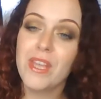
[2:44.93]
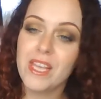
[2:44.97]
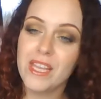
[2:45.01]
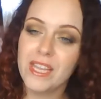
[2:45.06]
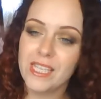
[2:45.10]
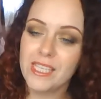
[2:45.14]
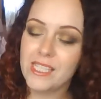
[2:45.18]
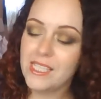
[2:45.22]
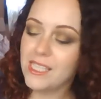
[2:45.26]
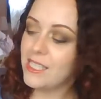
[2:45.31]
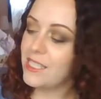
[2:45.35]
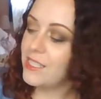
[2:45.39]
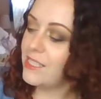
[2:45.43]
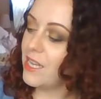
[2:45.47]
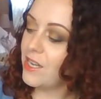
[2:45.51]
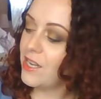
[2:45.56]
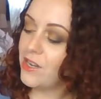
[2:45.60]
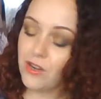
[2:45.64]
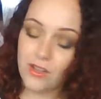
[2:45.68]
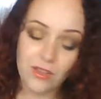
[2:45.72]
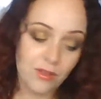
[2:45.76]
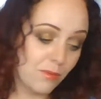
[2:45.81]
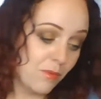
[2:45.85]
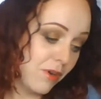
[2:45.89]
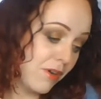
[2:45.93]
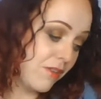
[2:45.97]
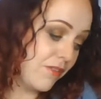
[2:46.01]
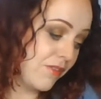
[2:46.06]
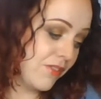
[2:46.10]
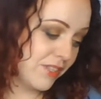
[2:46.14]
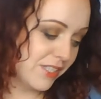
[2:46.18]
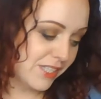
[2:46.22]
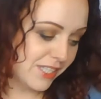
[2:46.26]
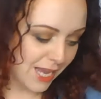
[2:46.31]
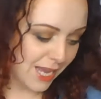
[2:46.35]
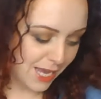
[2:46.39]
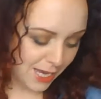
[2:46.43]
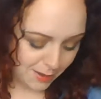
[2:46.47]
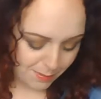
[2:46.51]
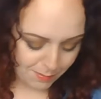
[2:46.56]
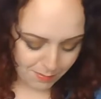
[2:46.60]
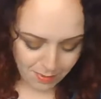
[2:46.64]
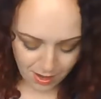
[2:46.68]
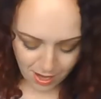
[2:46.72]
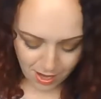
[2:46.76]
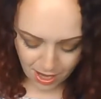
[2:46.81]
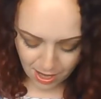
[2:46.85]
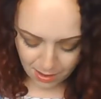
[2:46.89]
This is another one of the
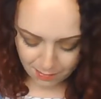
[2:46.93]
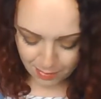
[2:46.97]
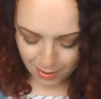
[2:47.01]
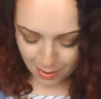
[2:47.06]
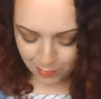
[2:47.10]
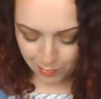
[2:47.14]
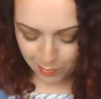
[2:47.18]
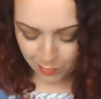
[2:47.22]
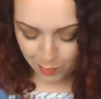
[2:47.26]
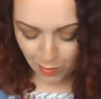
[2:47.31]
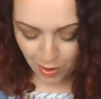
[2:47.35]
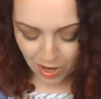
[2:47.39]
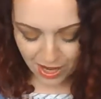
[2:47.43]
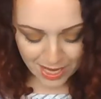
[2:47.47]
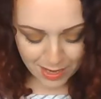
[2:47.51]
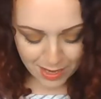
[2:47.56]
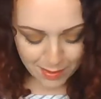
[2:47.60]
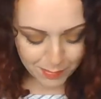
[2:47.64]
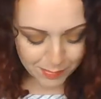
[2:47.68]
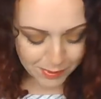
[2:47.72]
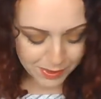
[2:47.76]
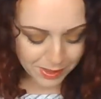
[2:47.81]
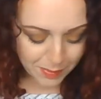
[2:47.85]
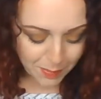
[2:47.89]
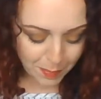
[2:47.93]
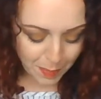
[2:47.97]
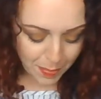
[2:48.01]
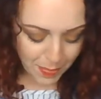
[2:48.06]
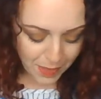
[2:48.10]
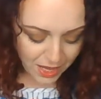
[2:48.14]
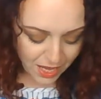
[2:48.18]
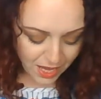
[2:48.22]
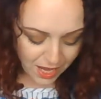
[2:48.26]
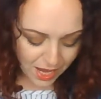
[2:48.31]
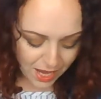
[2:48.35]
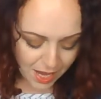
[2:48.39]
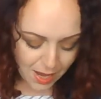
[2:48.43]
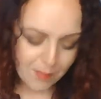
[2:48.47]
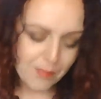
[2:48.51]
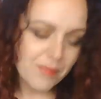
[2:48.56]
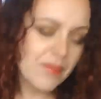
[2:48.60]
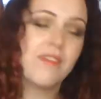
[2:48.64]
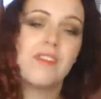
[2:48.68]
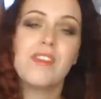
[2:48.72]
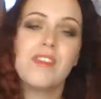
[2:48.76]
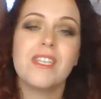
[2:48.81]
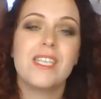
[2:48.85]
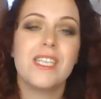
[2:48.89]
same baby wipes.
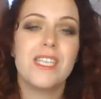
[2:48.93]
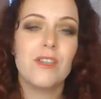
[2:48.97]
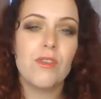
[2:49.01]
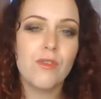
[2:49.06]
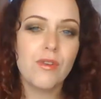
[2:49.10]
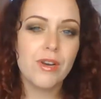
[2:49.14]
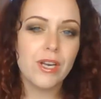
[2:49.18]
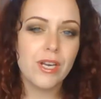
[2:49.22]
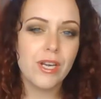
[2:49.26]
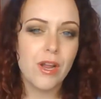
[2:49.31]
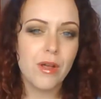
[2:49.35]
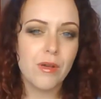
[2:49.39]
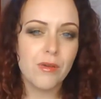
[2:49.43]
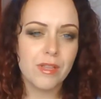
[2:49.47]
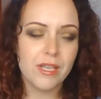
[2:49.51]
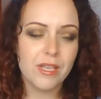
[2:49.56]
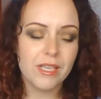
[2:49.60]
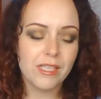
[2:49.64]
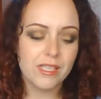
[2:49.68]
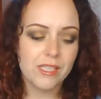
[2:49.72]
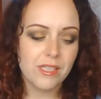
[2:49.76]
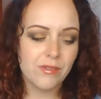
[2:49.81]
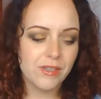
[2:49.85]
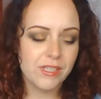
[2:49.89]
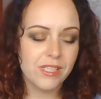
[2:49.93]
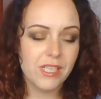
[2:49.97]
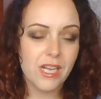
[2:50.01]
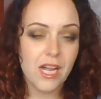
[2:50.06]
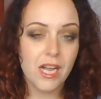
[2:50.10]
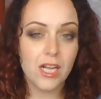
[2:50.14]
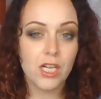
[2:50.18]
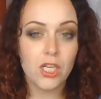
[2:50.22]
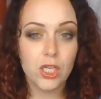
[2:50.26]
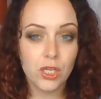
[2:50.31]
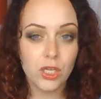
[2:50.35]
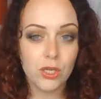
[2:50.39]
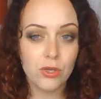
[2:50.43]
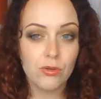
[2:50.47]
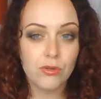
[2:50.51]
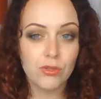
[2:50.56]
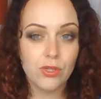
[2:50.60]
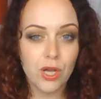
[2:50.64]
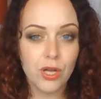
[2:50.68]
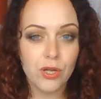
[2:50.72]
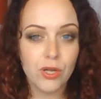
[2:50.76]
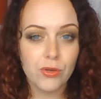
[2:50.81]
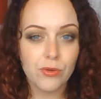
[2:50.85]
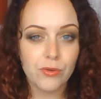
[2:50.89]
If you didn't already know this, the reason I
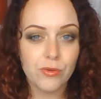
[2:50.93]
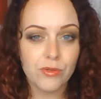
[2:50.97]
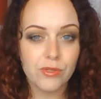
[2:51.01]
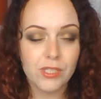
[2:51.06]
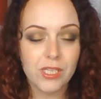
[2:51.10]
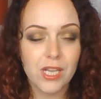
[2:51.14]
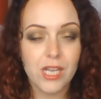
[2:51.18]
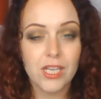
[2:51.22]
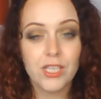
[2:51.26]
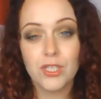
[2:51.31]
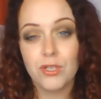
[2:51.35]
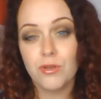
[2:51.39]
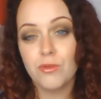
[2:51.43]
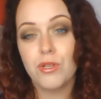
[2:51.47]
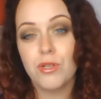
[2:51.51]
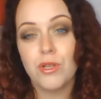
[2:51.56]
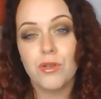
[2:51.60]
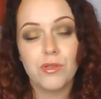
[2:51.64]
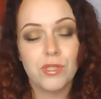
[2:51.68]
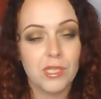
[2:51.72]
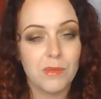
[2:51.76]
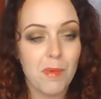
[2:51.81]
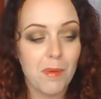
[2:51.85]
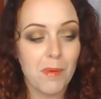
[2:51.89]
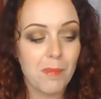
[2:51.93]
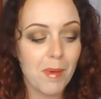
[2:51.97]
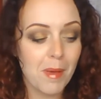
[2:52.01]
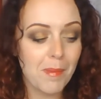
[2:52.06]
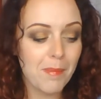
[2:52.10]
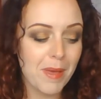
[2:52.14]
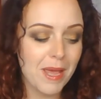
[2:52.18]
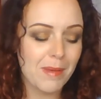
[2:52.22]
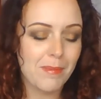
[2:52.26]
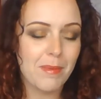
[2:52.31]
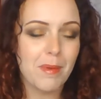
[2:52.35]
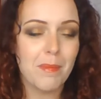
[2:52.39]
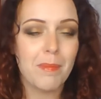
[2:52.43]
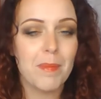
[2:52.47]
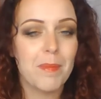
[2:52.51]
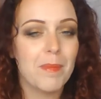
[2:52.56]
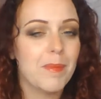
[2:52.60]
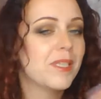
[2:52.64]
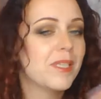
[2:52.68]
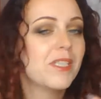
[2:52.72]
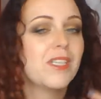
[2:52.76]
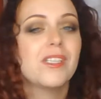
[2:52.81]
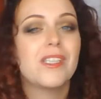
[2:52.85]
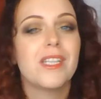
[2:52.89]
include those, I do use them on my baby,
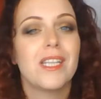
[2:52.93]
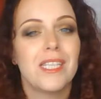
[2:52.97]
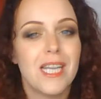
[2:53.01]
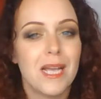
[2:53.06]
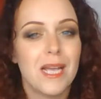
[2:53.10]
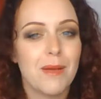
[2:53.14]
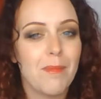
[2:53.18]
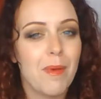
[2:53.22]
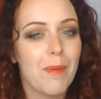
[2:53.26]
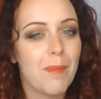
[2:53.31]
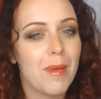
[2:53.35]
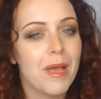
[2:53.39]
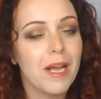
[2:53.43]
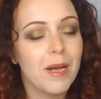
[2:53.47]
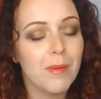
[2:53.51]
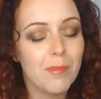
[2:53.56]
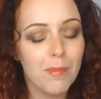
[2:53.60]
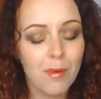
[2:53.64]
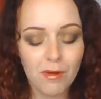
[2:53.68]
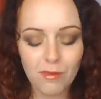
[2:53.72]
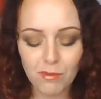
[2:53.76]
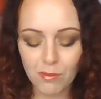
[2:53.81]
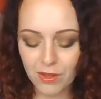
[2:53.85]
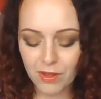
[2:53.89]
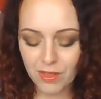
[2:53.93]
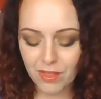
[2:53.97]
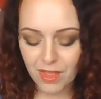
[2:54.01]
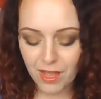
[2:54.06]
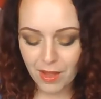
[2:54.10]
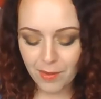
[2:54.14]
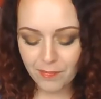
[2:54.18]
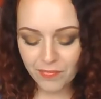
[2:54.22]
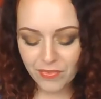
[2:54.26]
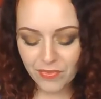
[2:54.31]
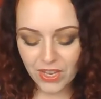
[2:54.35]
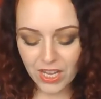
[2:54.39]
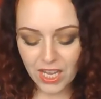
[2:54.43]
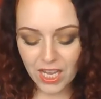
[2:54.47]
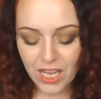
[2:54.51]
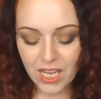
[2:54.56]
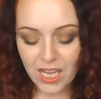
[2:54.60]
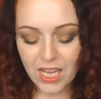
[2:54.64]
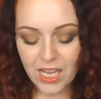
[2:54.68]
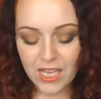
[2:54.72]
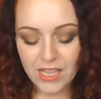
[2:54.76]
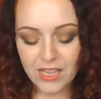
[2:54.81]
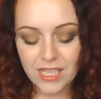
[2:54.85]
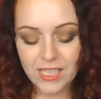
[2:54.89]
but it's because I take my makeup off with them.
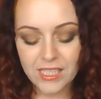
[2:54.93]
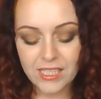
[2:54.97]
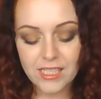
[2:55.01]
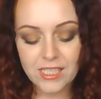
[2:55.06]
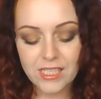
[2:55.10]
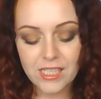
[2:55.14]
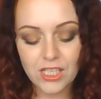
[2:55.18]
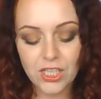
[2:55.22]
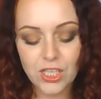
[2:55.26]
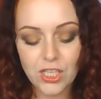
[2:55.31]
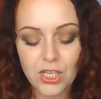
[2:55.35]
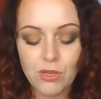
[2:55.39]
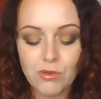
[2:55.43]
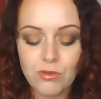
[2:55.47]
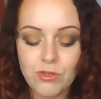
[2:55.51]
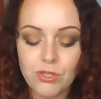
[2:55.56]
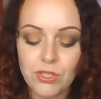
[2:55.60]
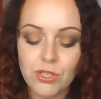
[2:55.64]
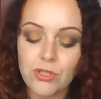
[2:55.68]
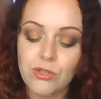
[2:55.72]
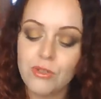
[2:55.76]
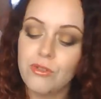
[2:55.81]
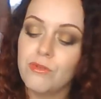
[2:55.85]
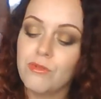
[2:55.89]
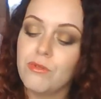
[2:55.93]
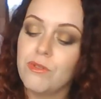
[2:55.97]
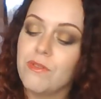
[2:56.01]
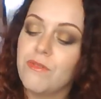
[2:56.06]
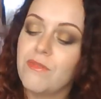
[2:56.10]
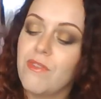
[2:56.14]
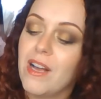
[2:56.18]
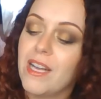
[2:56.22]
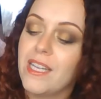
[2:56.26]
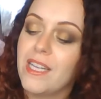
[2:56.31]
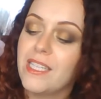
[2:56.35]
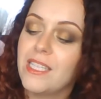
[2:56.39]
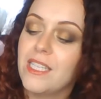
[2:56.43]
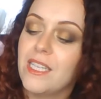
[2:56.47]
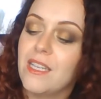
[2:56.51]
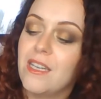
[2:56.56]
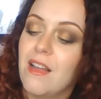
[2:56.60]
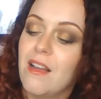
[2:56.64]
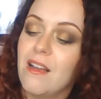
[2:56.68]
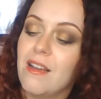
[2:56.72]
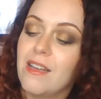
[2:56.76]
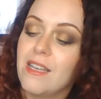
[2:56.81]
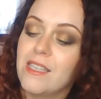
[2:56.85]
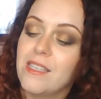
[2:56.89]
This is a cuticle
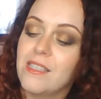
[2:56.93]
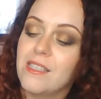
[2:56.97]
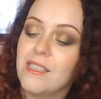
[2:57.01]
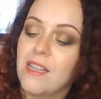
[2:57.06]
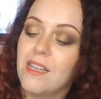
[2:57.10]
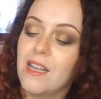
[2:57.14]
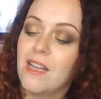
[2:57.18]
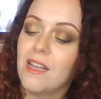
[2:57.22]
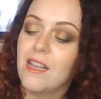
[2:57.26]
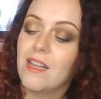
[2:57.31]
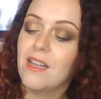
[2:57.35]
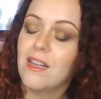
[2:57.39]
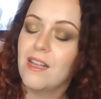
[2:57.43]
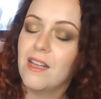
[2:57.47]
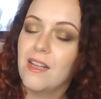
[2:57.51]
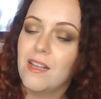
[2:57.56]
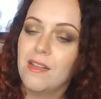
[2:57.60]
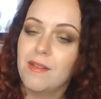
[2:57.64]
revitalizer